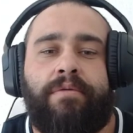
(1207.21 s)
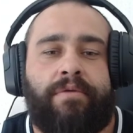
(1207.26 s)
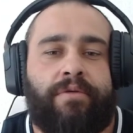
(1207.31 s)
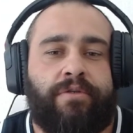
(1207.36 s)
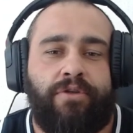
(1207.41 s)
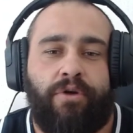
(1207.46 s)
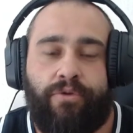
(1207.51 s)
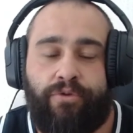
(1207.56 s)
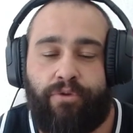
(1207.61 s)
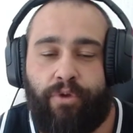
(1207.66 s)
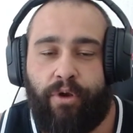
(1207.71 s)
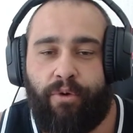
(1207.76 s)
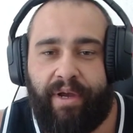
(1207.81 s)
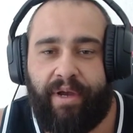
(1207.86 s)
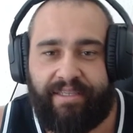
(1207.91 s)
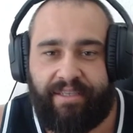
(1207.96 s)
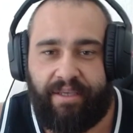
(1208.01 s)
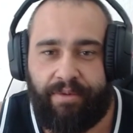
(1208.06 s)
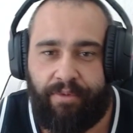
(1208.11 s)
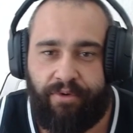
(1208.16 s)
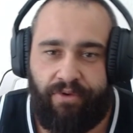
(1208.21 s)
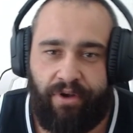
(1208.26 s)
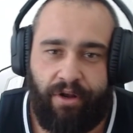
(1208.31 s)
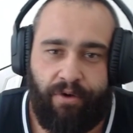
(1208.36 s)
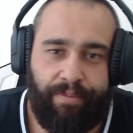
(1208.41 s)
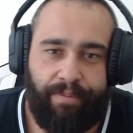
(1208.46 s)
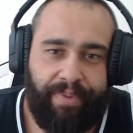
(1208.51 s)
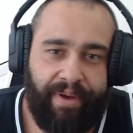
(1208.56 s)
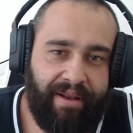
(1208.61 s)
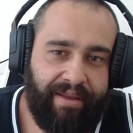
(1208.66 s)
So three-ways can be really a
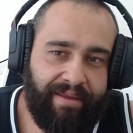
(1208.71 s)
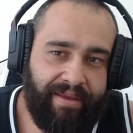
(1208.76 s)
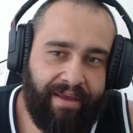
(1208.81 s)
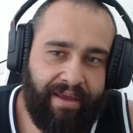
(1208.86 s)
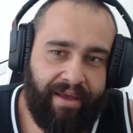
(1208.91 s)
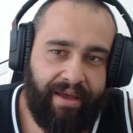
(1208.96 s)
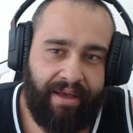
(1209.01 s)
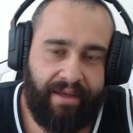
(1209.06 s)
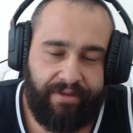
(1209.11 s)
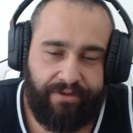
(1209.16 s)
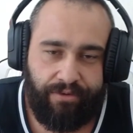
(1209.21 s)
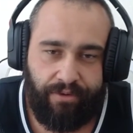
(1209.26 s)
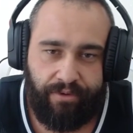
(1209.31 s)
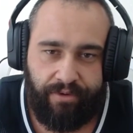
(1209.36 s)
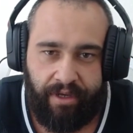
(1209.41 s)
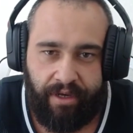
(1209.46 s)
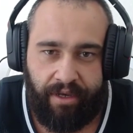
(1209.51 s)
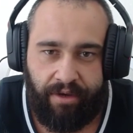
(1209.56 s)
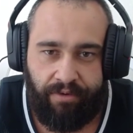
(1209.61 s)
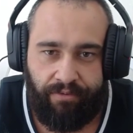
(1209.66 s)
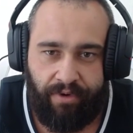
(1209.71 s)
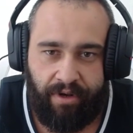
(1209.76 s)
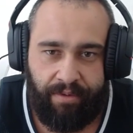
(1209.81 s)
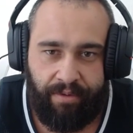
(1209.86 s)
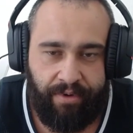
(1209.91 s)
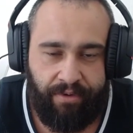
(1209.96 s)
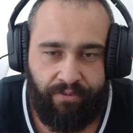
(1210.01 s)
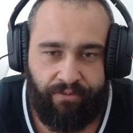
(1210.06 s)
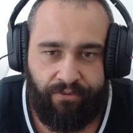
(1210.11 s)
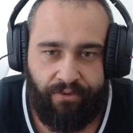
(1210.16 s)
pain in the ass, or they can really
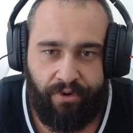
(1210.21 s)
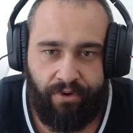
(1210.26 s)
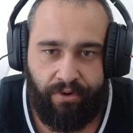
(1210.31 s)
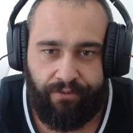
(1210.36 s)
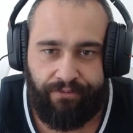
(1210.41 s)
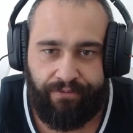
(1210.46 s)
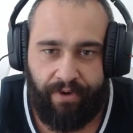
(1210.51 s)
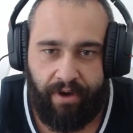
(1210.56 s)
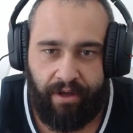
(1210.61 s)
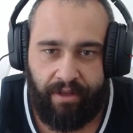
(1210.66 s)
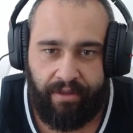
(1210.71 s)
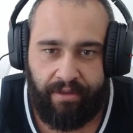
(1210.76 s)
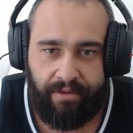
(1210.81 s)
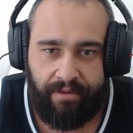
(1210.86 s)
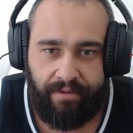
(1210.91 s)
be real fun.